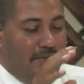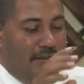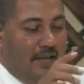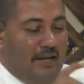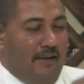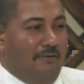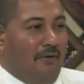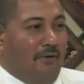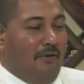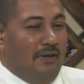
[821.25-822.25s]
And
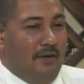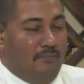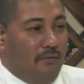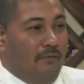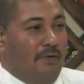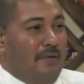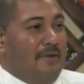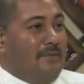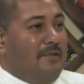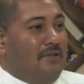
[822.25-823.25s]
therefore, approval
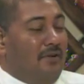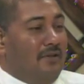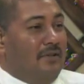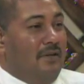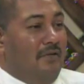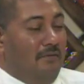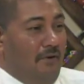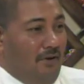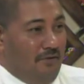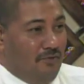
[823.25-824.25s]
must be sought for
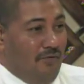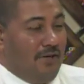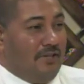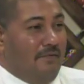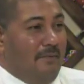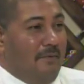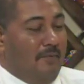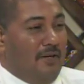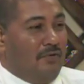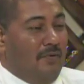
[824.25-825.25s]
construction from the
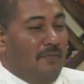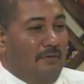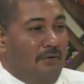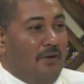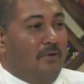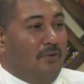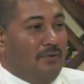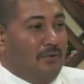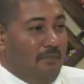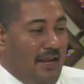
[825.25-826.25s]
ministry before it goes
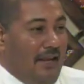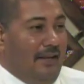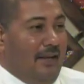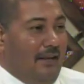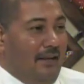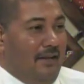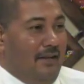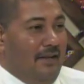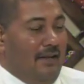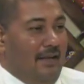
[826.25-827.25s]
to planning.
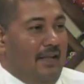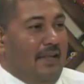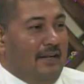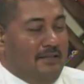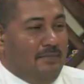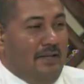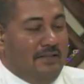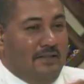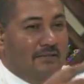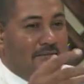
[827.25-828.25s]
And that is part
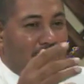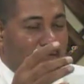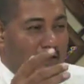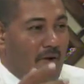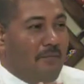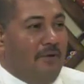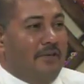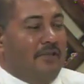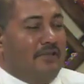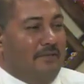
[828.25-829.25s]
of the
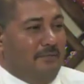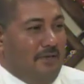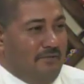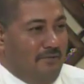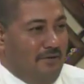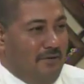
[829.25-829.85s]
operations of the ministry.